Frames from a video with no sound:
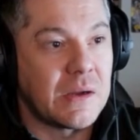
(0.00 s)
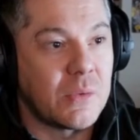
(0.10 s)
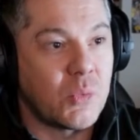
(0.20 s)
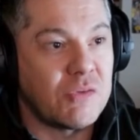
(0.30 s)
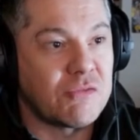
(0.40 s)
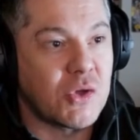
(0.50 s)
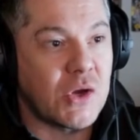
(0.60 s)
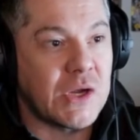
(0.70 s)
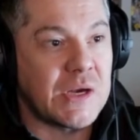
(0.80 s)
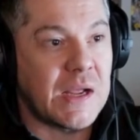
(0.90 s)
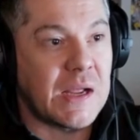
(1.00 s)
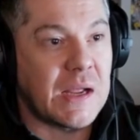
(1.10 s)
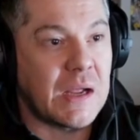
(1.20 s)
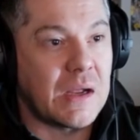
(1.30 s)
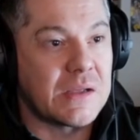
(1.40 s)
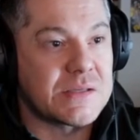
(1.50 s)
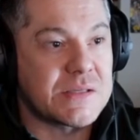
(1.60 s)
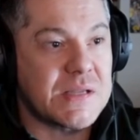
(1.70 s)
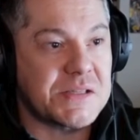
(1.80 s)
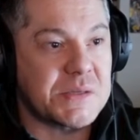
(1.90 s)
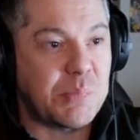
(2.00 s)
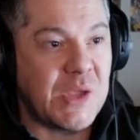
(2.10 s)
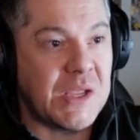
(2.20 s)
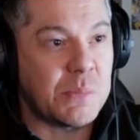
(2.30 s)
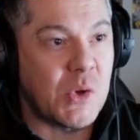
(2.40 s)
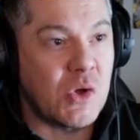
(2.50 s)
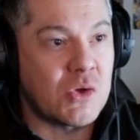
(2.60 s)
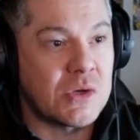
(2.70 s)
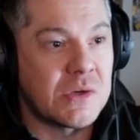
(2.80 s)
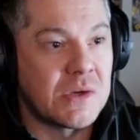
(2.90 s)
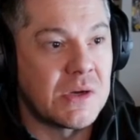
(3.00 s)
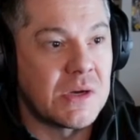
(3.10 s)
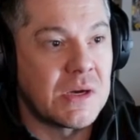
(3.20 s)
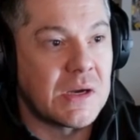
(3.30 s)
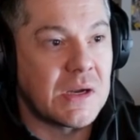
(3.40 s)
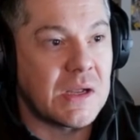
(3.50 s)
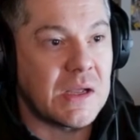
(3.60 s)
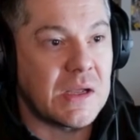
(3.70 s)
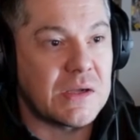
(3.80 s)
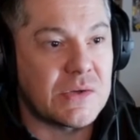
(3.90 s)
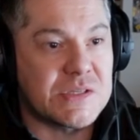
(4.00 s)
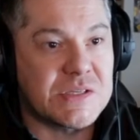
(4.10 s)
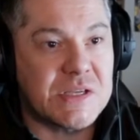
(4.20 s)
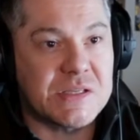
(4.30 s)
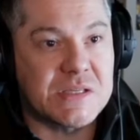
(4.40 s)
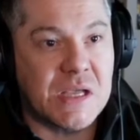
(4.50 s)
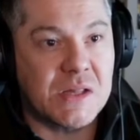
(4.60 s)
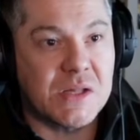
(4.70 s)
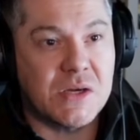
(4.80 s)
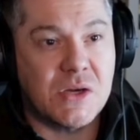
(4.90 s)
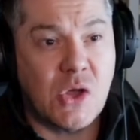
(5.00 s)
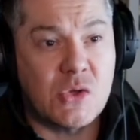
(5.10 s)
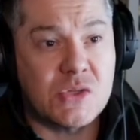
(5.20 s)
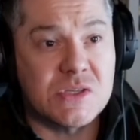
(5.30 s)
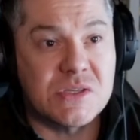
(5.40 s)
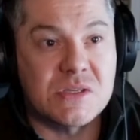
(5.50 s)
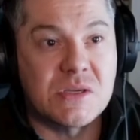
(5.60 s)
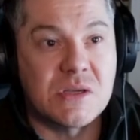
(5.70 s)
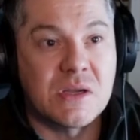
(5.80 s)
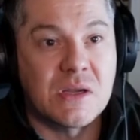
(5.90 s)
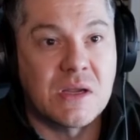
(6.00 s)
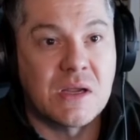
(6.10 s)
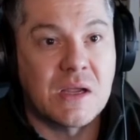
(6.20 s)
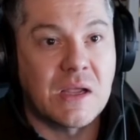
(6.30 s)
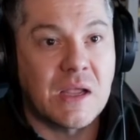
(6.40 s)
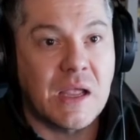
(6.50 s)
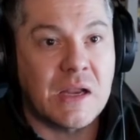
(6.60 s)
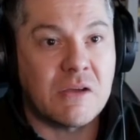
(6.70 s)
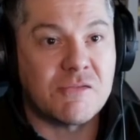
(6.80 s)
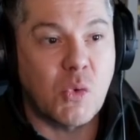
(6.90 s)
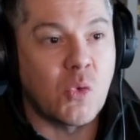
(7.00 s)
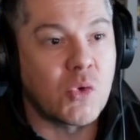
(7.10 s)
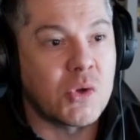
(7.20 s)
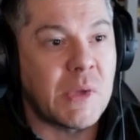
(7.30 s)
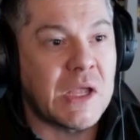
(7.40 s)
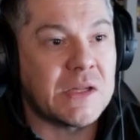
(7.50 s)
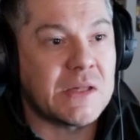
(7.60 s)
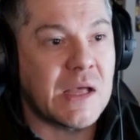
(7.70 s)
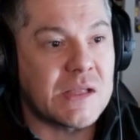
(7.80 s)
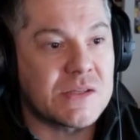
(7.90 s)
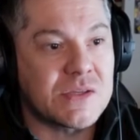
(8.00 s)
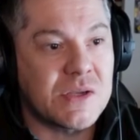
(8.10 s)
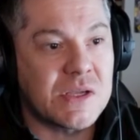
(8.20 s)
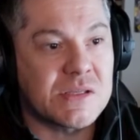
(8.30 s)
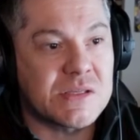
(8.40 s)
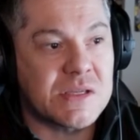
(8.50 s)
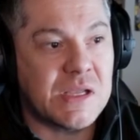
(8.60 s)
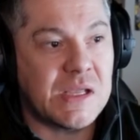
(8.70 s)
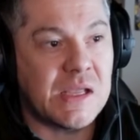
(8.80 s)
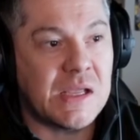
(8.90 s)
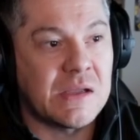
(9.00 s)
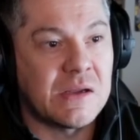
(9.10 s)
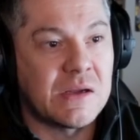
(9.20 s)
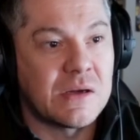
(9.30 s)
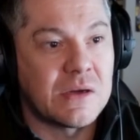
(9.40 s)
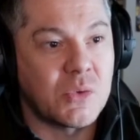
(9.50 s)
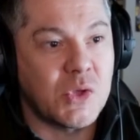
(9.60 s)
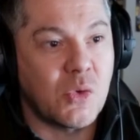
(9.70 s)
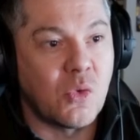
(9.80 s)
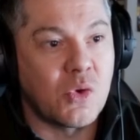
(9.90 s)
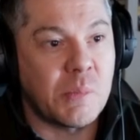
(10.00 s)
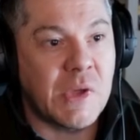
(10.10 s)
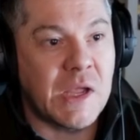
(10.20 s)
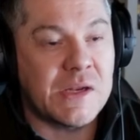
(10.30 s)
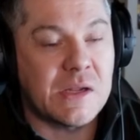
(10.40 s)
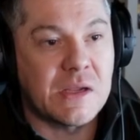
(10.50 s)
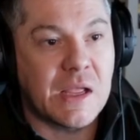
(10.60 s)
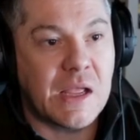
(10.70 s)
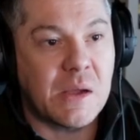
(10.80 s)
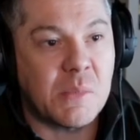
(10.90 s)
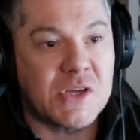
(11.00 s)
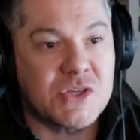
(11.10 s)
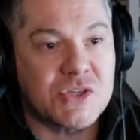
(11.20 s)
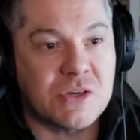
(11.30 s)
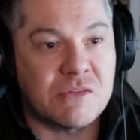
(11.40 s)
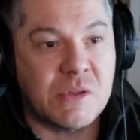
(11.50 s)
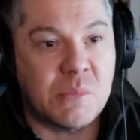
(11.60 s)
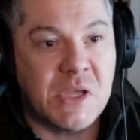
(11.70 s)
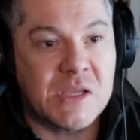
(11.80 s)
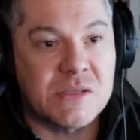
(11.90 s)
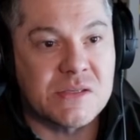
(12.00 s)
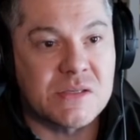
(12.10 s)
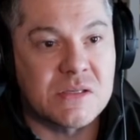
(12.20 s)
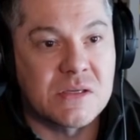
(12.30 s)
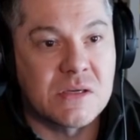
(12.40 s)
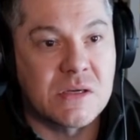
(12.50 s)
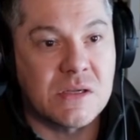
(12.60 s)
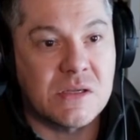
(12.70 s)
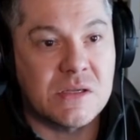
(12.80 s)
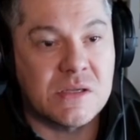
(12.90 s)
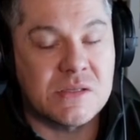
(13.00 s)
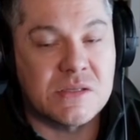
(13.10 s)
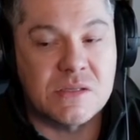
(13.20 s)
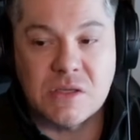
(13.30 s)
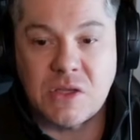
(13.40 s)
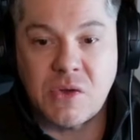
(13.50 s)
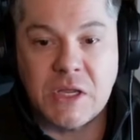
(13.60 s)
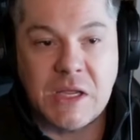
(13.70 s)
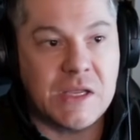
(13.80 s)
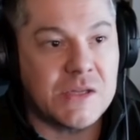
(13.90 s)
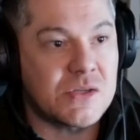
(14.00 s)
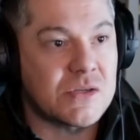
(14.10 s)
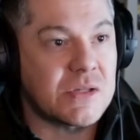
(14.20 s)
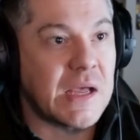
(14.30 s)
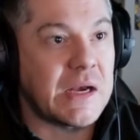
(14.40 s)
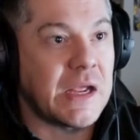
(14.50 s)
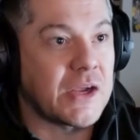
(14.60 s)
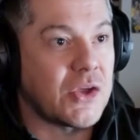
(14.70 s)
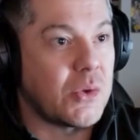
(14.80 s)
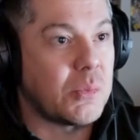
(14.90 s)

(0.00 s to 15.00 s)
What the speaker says: We've got it set to ping pong on 16th notes, and I've automated that. So you can see here, we automate how much of the mix is going into that Echo